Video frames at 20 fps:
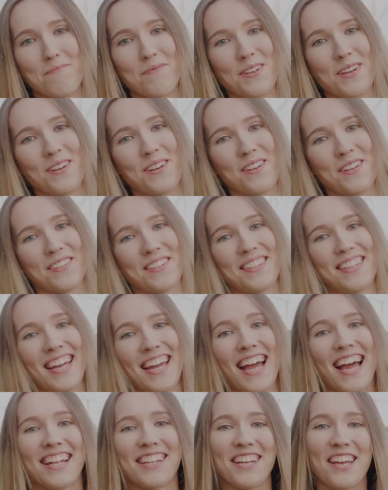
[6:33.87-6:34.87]
because they
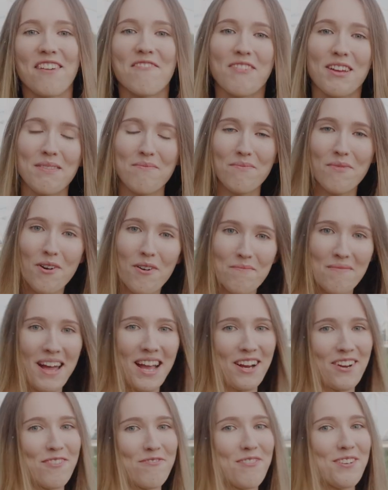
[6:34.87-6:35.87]
had even more
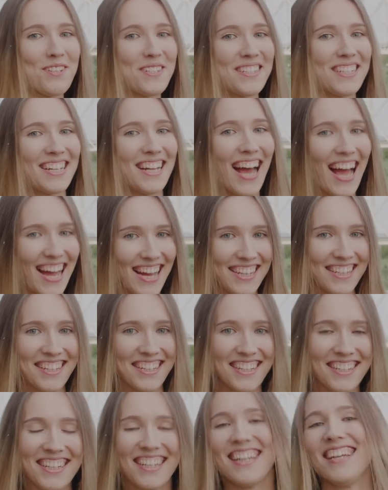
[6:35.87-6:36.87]
microphones than I
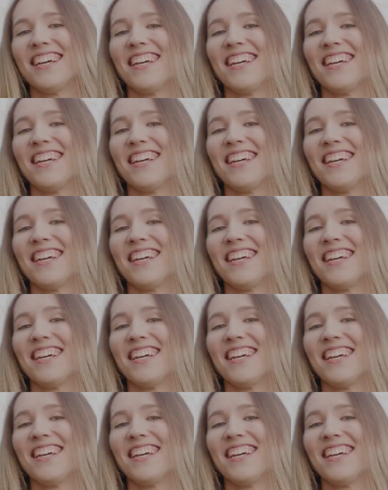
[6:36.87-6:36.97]
did,